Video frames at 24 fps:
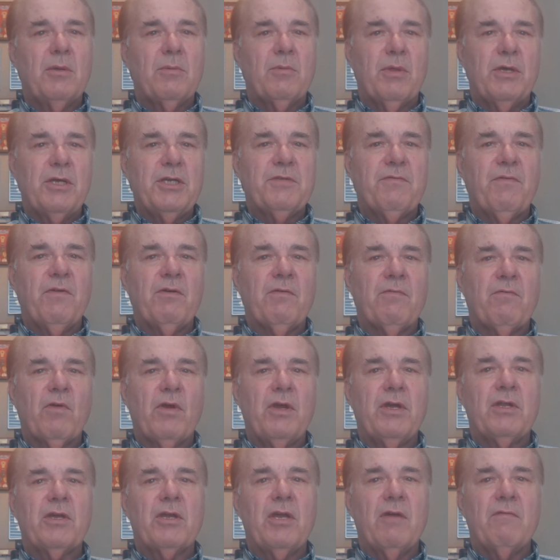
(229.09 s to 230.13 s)
please feel
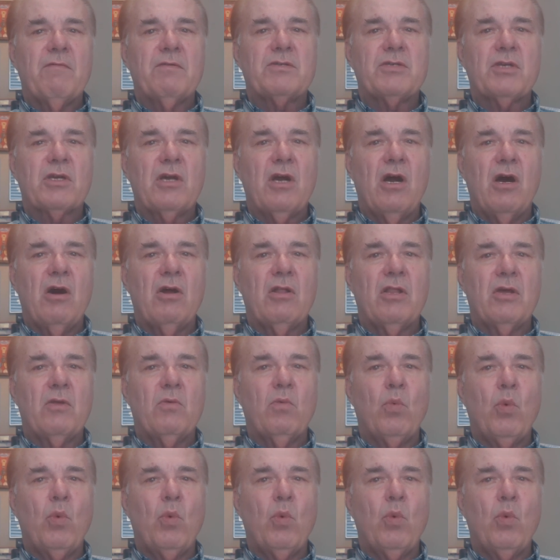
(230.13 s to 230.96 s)
free to give us a call at